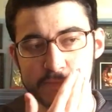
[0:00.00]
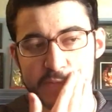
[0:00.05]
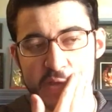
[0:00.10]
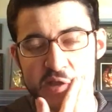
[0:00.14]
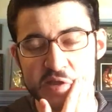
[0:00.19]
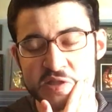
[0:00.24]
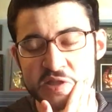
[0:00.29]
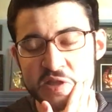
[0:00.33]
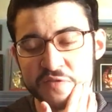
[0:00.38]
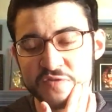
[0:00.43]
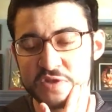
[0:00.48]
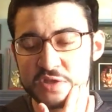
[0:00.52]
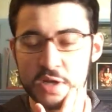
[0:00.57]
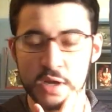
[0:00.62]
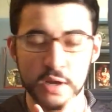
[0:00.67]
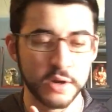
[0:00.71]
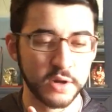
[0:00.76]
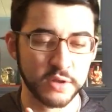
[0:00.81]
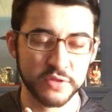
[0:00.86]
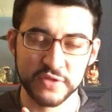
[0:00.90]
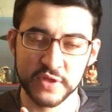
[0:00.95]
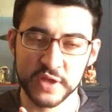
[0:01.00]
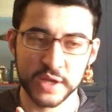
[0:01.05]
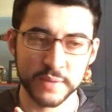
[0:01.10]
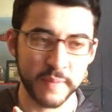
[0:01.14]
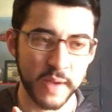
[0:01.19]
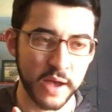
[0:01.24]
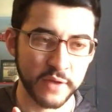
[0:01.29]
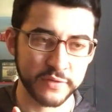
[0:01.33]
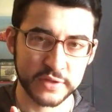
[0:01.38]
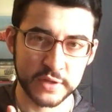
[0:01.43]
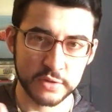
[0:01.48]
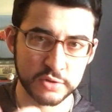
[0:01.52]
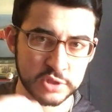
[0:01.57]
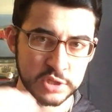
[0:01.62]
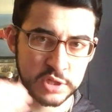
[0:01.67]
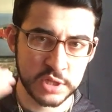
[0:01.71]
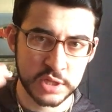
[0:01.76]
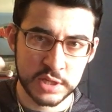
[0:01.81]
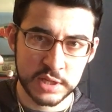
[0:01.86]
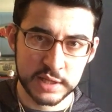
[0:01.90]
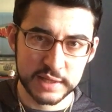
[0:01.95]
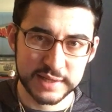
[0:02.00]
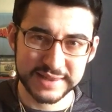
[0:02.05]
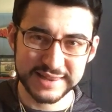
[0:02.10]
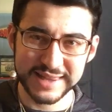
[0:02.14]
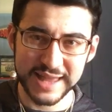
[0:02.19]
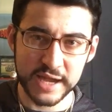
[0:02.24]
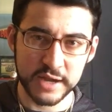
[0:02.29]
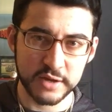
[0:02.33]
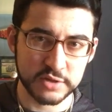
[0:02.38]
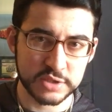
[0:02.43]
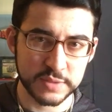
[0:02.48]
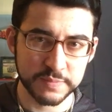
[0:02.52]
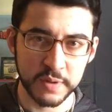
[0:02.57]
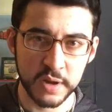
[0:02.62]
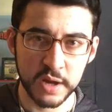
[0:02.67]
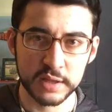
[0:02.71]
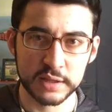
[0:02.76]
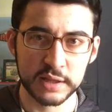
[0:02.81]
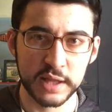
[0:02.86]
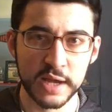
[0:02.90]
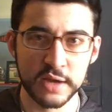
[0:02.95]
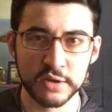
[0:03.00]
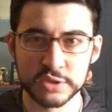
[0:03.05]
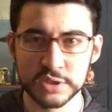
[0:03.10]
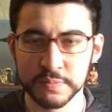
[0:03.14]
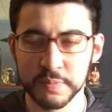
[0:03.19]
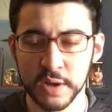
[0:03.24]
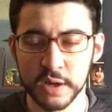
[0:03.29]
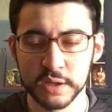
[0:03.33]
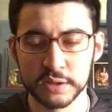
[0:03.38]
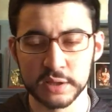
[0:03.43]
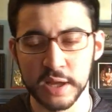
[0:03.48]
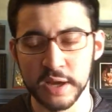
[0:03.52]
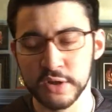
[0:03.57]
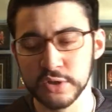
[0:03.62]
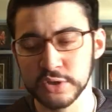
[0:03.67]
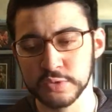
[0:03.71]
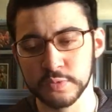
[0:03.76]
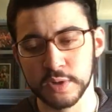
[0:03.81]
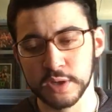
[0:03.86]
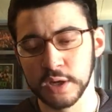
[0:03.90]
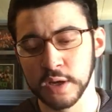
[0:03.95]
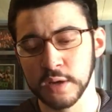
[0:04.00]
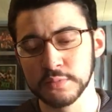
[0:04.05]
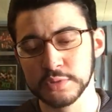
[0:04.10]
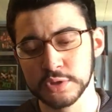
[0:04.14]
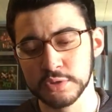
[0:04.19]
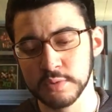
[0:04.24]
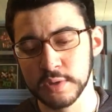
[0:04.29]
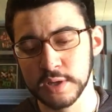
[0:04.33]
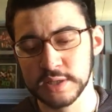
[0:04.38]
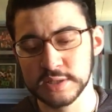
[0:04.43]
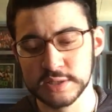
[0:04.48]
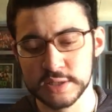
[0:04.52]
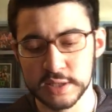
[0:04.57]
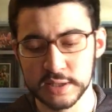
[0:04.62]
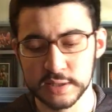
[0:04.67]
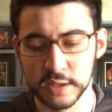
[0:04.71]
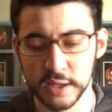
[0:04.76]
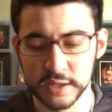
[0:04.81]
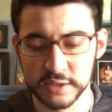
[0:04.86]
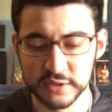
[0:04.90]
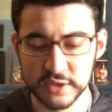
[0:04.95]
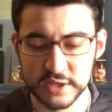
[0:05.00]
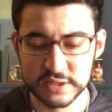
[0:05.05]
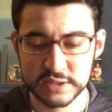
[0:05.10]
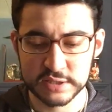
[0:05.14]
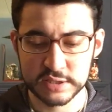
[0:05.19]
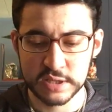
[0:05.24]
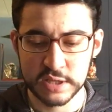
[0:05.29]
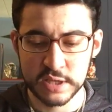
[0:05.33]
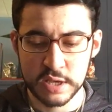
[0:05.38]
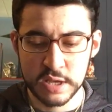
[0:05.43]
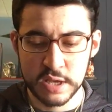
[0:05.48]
It's a tough scenario to think about. There's layers upon layers upon layers when it comes to an incident like this.